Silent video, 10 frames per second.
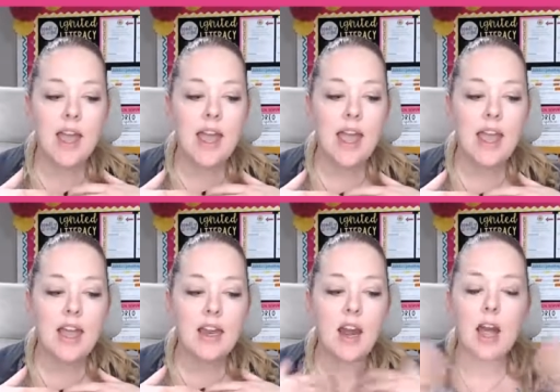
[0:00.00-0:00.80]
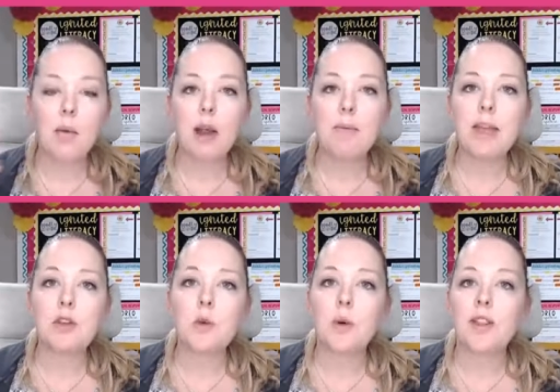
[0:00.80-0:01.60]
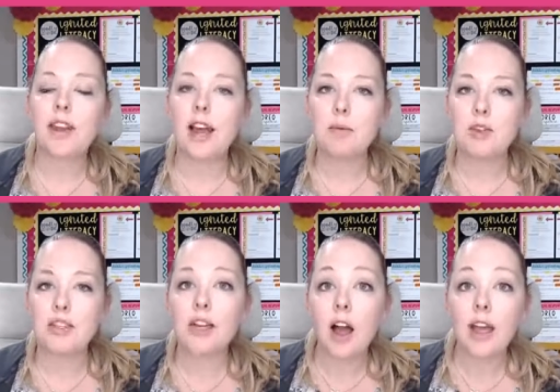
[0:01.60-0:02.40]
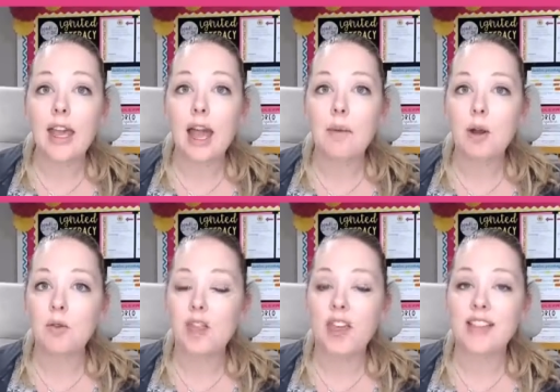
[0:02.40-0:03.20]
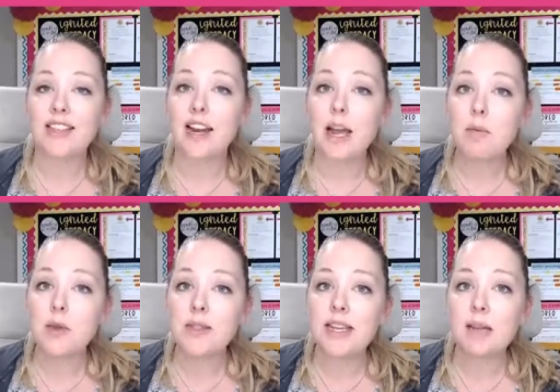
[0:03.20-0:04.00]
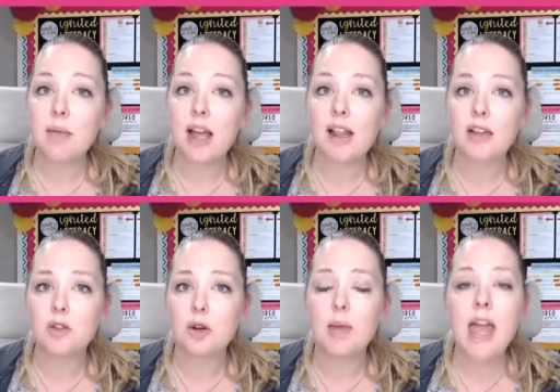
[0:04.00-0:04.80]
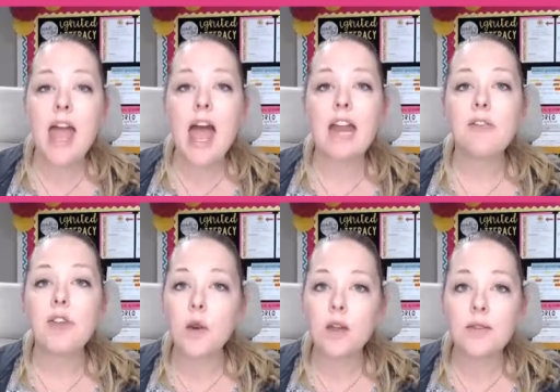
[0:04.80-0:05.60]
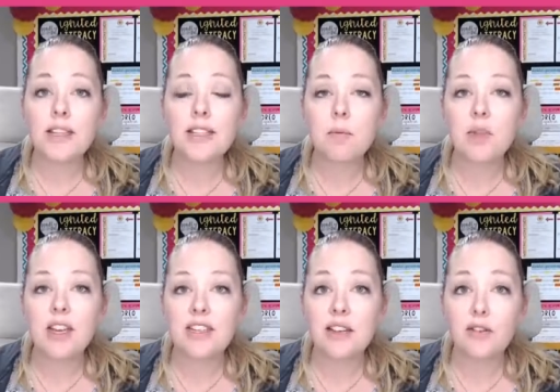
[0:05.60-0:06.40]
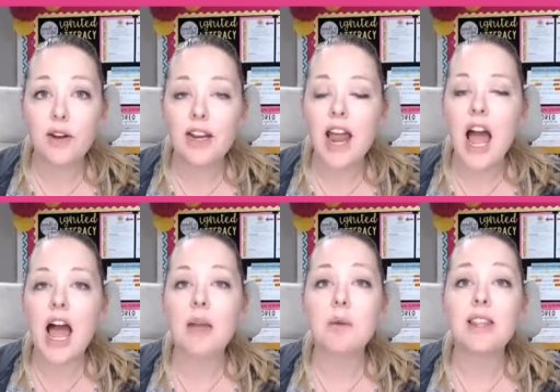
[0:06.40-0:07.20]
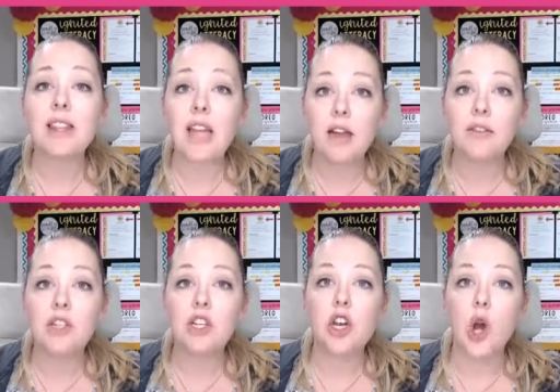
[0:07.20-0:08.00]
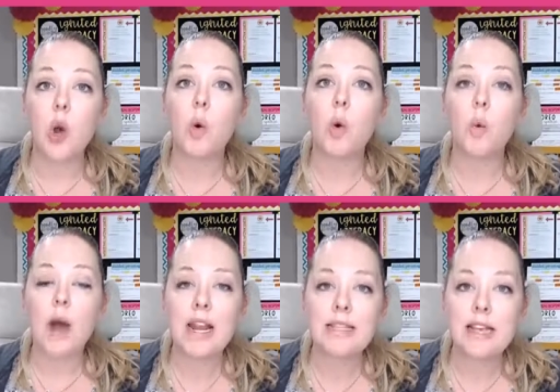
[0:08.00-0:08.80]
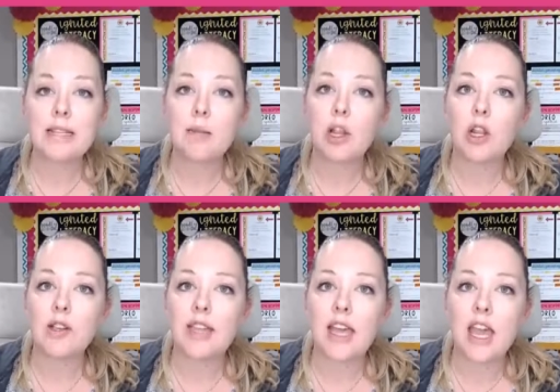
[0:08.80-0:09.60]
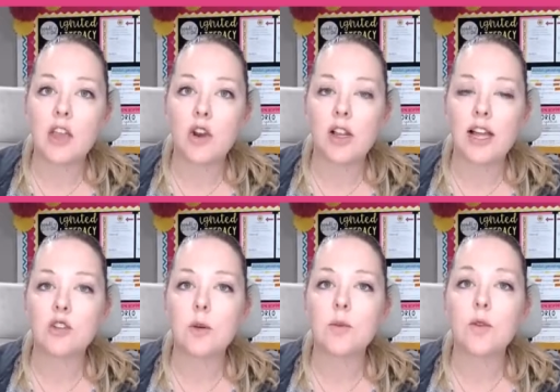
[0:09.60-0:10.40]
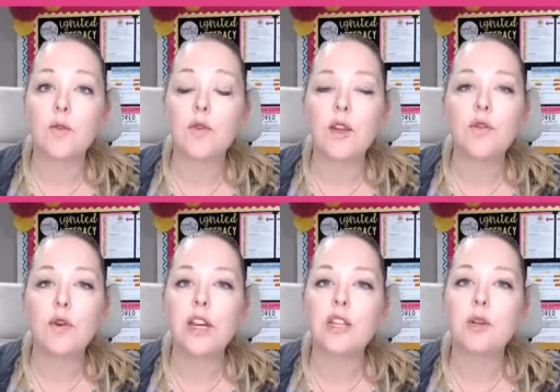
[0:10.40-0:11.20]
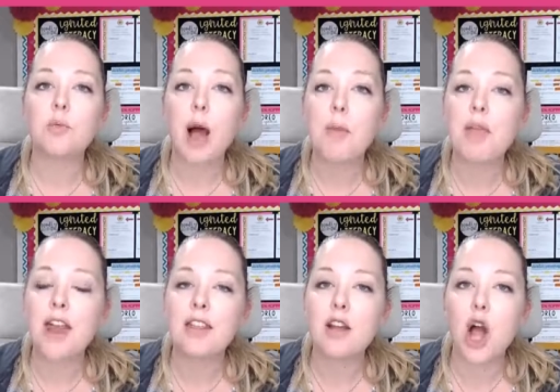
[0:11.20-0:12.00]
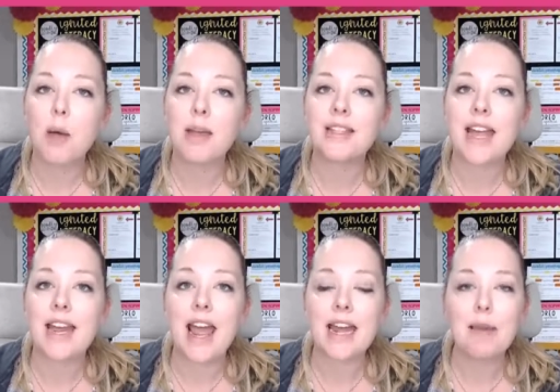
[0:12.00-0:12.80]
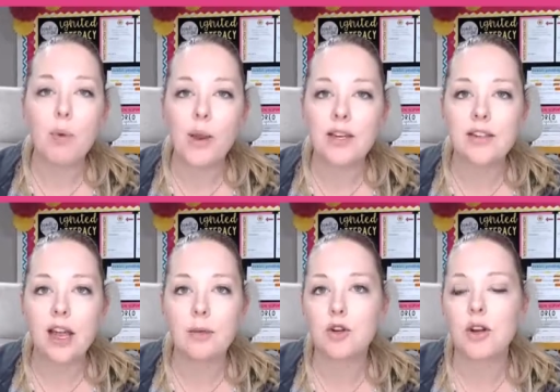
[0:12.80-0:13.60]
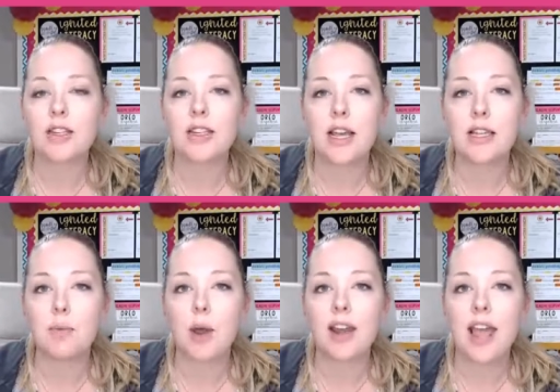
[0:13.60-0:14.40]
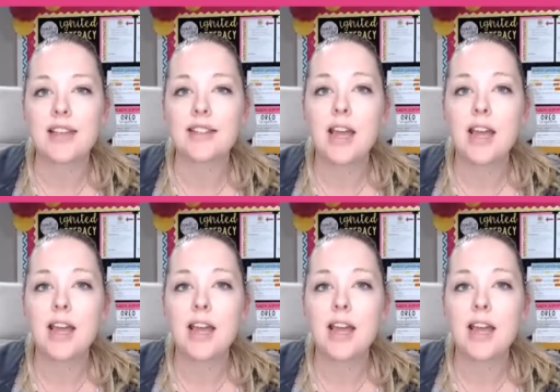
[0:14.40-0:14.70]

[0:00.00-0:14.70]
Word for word: And I want to make sure that I'm just talking about the things that I'm using in my classroom. And if you're using something different, I would love to know what assessment looks like in your classroom. So feel free to pop that in the comments at any point in time during tonight's broadcast